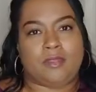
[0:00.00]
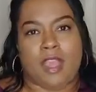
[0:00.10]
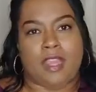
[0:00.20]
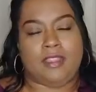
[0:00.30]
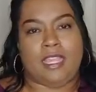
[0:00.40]

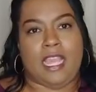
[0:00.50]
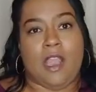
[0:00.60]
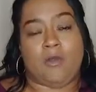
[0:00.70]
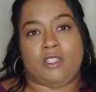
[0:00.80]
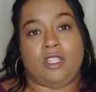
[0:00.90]
thought
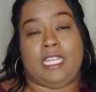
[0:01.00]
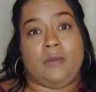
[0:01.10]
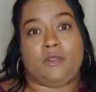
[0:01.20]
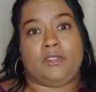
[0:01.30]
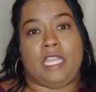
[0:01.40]
that I always thought
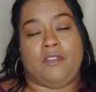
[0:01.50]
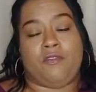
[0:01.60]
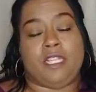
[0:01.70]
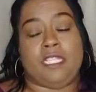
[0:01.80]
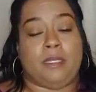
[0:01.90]
that they
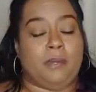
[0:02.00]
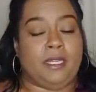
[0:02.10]
rented.